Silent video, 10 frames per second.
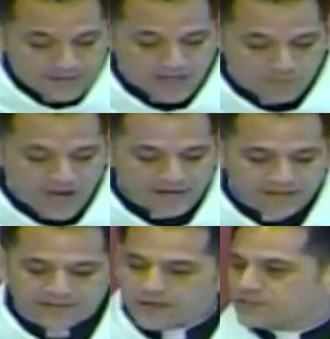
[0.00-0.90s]

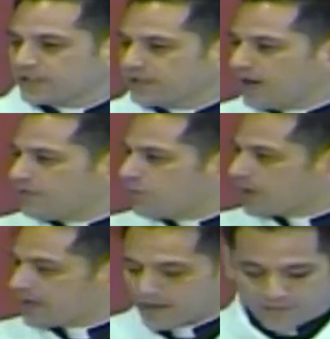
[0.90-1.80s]
commanding them to love
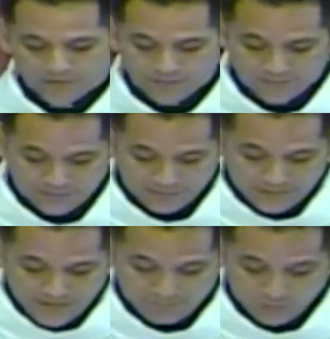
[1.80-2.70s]
one another never